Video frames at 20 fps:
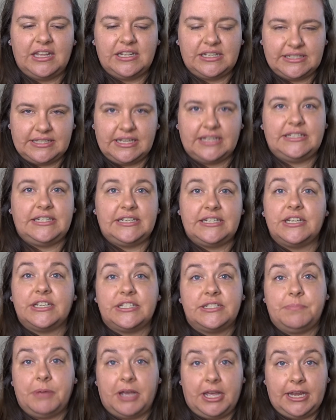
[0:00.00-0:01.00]
decided
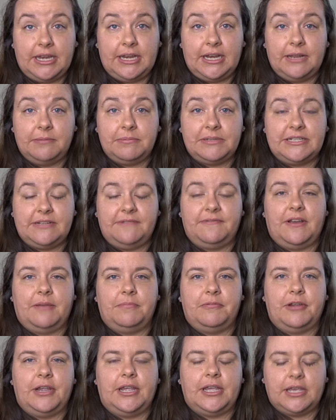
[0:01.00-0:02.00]
not to buy any Liberty
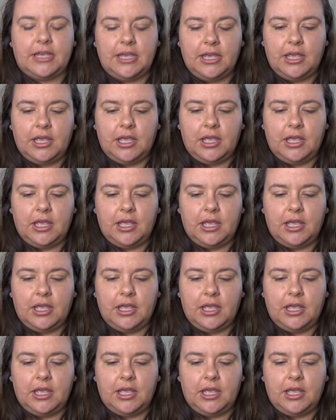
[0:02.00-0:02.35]
fabric.